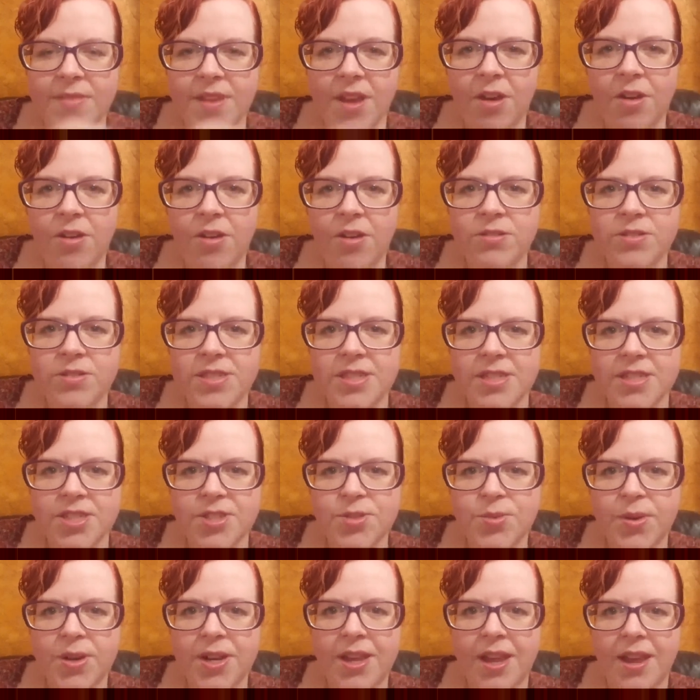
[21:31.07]
Oh,
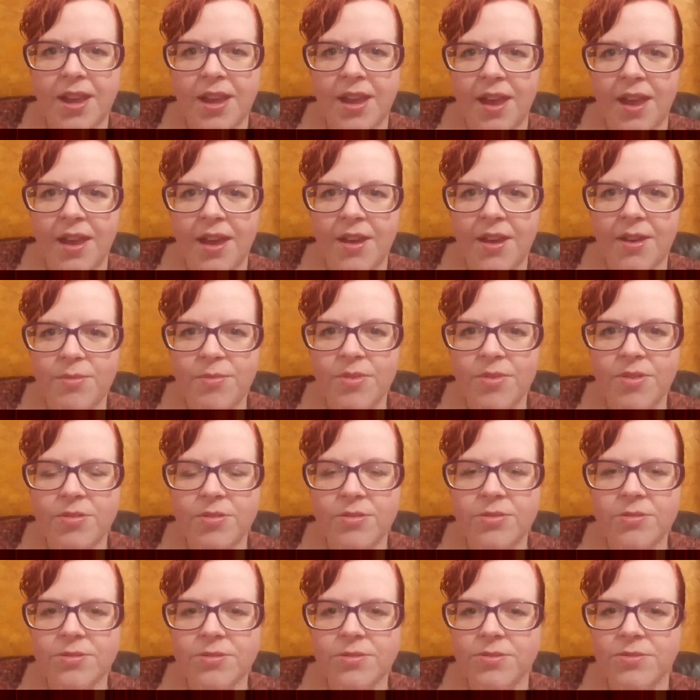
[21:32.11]
6:20 a.m.
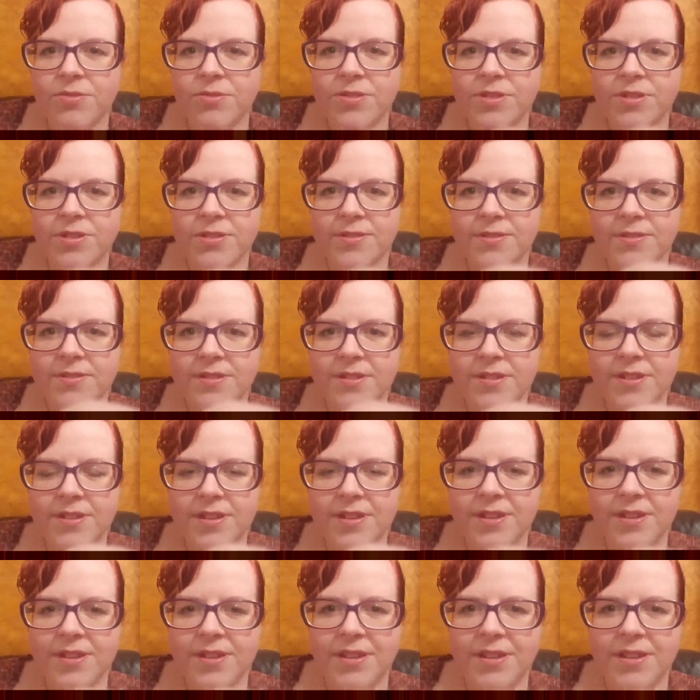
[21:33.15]
Oof.
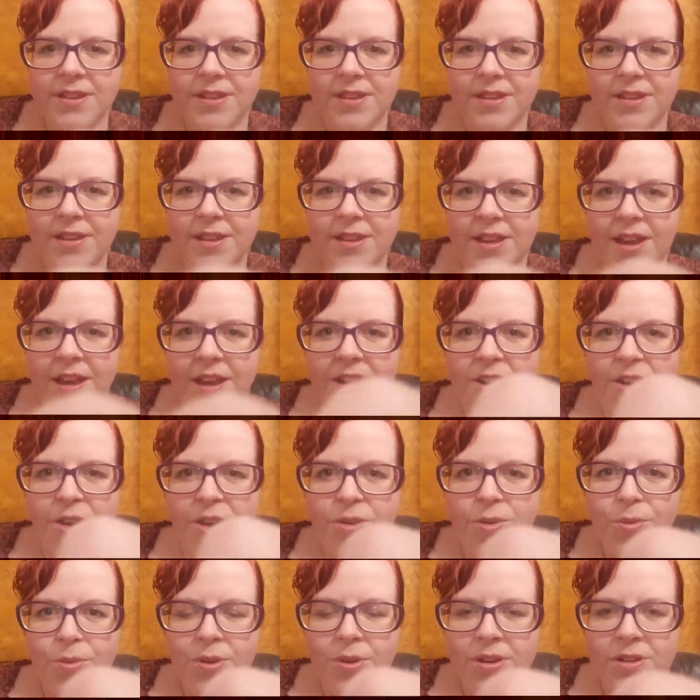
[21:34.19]
Gotta go
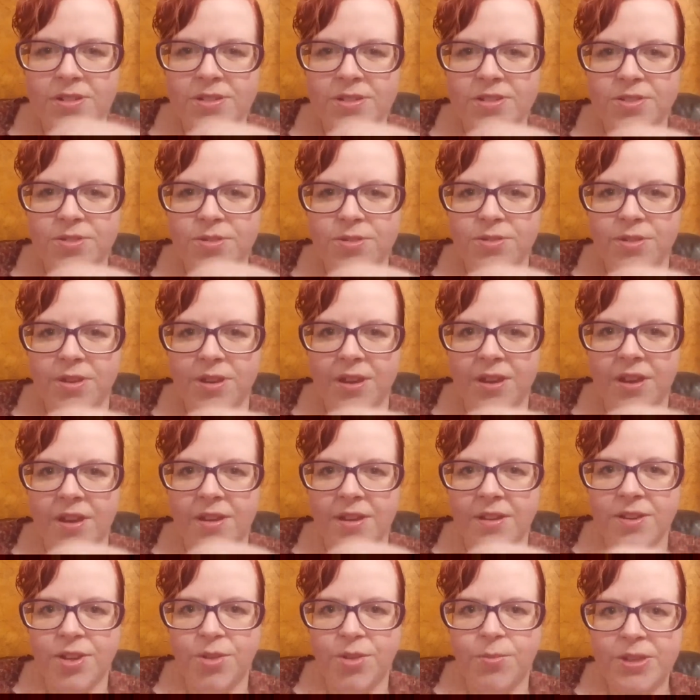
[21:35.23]
to work soon, huh?
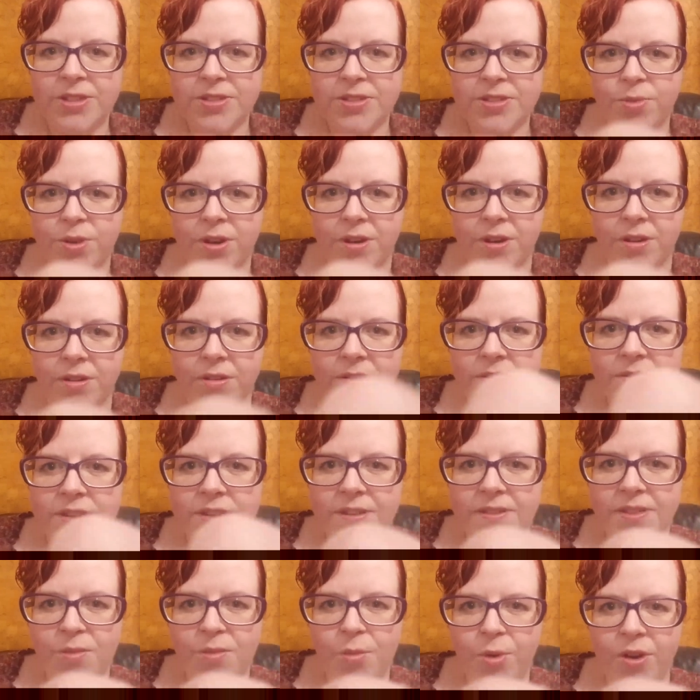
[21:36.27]
You must work early
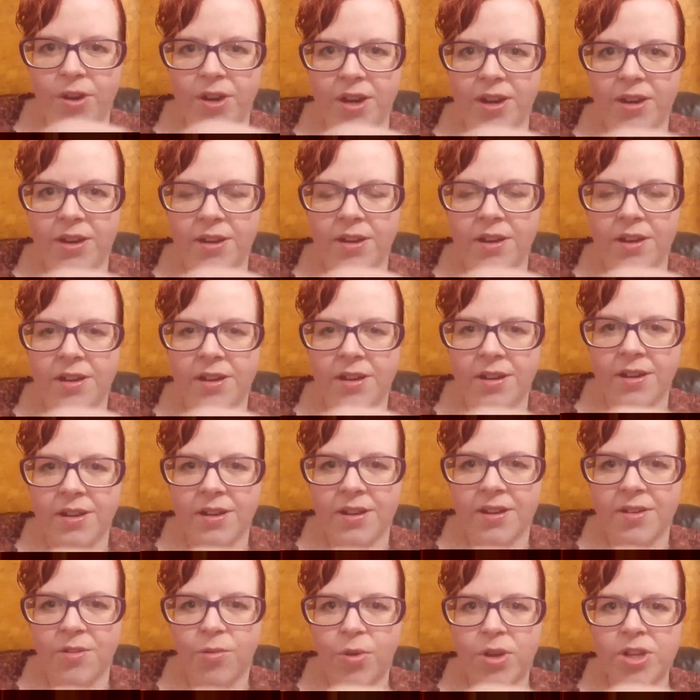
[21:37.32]
in the morning.
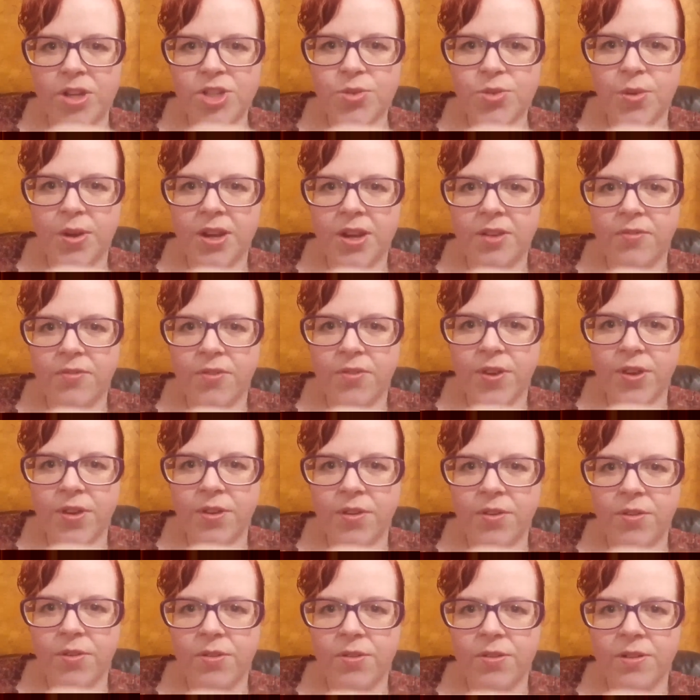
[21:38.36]
1:20 for
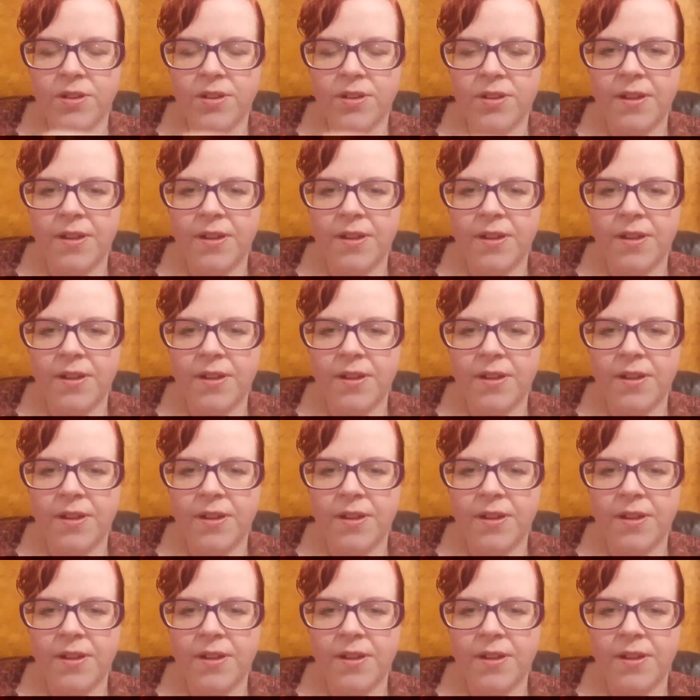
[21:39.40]
you?